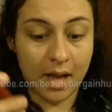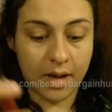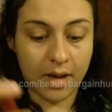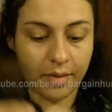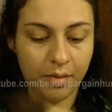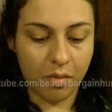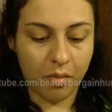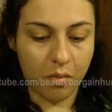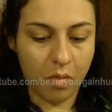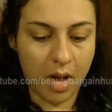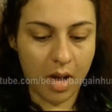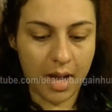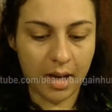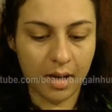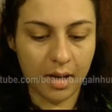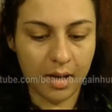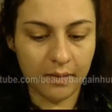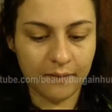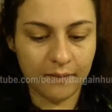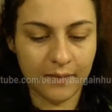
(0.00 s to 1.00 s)
I don't know
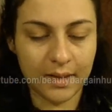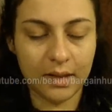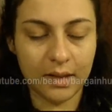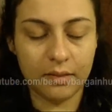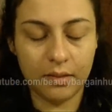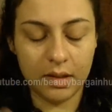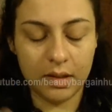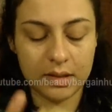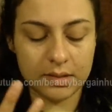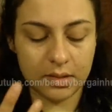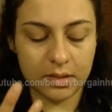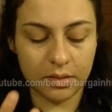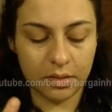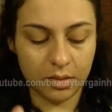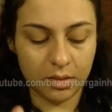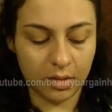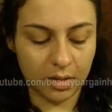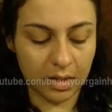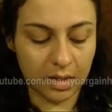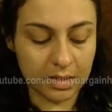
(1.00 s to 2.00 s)
why. I find it
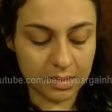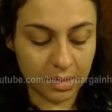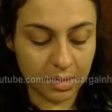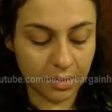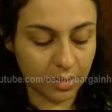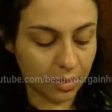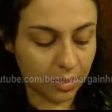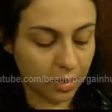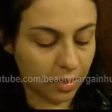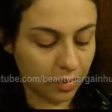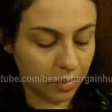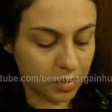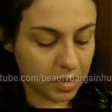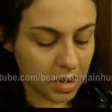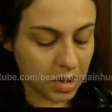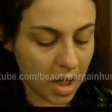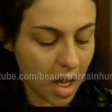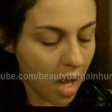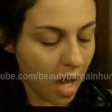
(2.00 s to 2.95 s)
easier to use.